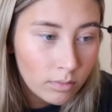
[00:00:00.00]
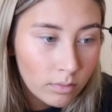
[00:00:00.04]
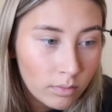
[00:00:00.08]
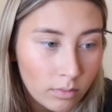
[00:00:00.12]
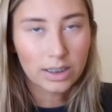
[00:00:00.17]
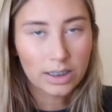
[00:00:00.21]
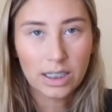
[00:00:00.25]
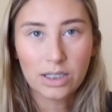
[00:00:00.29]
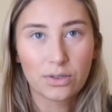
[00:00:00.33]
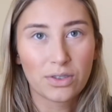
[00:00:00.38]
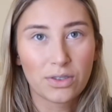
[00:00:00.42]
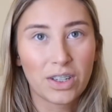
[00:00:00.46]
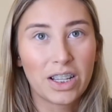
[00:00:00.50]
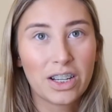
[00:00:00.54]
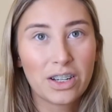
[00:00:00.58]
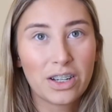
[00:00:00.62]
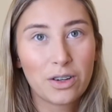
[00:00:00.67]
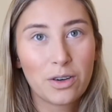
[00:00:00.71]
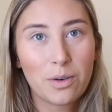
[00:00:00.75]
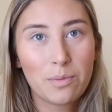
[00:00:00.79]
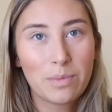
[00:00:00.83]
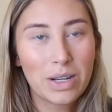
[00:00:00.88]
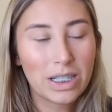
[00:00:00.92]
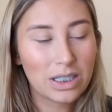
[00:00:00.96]
There's really
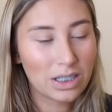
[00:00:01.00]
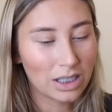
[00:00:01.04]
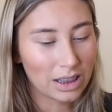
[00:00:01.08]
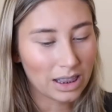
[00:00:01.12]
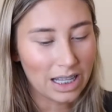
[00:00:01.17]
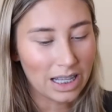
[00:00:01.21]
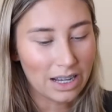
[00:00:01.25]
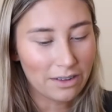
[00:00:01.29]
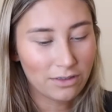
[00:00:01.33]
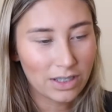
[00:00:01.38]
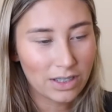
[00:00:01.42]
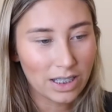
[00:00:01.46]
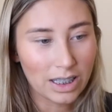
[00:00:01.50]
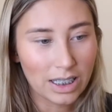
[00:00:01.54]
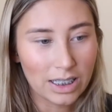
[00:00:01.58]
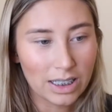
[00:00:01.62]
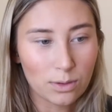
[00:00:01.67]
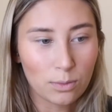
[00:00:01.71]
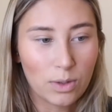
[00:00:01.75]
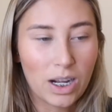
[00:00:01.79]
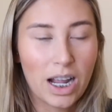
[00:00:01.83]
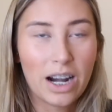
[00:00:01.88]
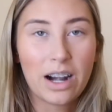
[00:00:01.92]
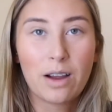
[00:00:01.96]
not much left in this
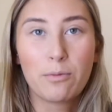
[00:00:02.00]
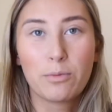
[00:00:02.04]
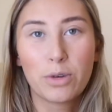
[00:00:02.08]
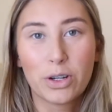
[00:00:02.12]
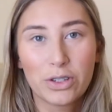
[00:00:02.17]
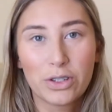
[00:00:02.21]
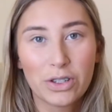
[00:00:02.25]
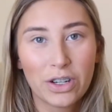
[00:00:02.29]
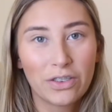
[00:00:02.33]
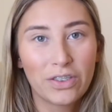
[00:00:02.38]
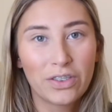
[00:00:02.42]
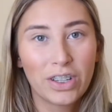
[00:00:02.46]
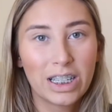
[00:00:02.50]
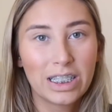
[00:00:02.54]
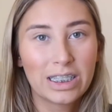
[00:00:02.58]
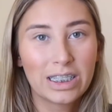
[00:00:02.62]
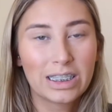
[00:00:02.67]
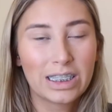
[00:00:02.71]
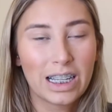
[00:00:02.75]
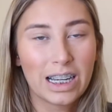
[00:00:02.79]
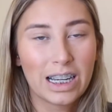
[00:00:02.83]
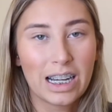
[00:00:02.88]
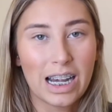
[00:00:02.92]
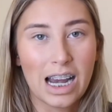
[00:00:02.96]
one. I'm not sure if you can
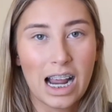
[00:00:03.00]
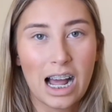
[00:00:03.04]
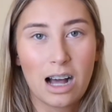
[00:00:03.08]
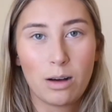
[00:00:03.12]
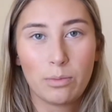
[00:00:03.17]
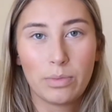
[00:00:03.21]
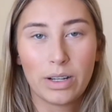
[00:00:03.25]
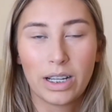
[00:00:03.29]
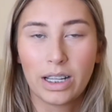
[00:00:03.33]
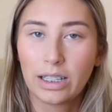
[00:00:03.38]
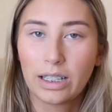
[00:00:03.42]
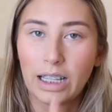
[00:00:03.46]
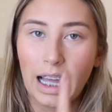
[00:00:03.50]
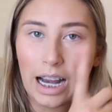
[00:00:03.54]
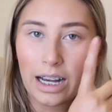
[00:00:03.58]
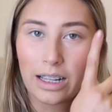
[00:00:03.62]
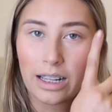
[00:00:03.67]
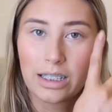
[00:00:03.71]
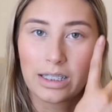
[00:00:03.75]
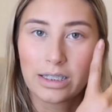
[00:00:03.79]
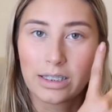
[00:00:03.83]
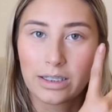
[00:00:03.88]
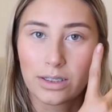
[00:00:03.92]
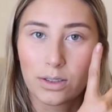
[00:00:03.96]
see now, but like
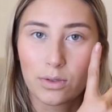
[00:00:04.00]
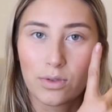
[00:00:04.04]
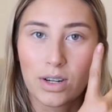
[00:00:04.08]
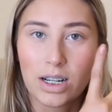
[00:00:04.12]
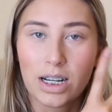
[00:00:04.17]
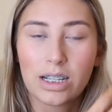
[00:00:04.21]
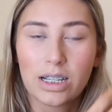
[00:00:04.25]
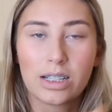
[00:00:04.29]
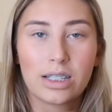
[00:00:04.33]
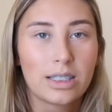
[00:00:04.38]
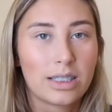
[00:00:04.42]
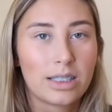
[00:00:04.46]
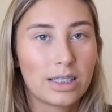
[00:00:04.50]
this is the one I just